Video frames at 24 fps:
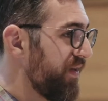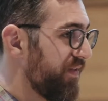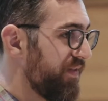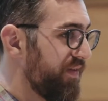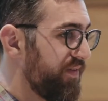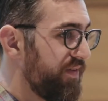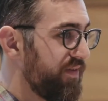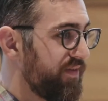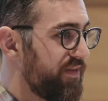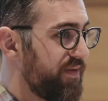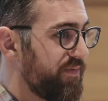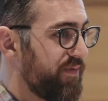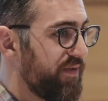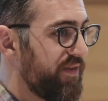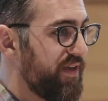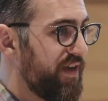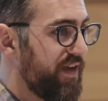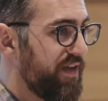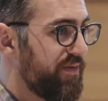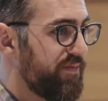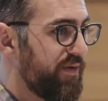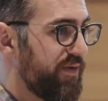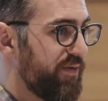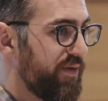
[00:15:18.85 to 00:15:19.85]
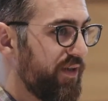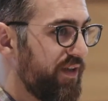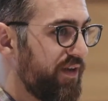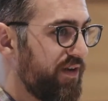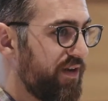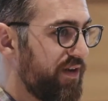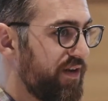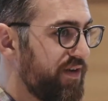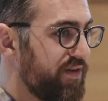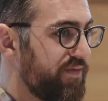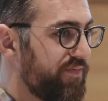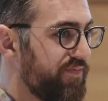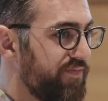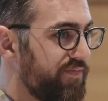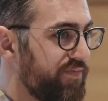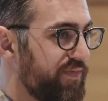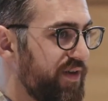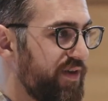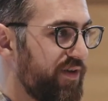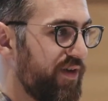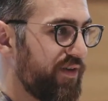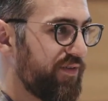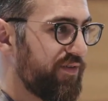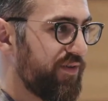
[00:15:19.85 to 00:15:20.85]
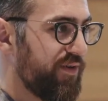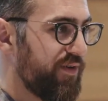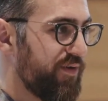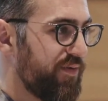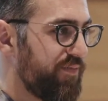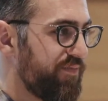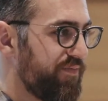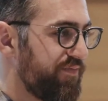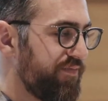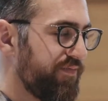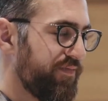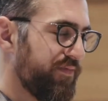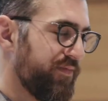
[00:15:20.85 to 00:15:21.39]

this is something that can be really hard, and also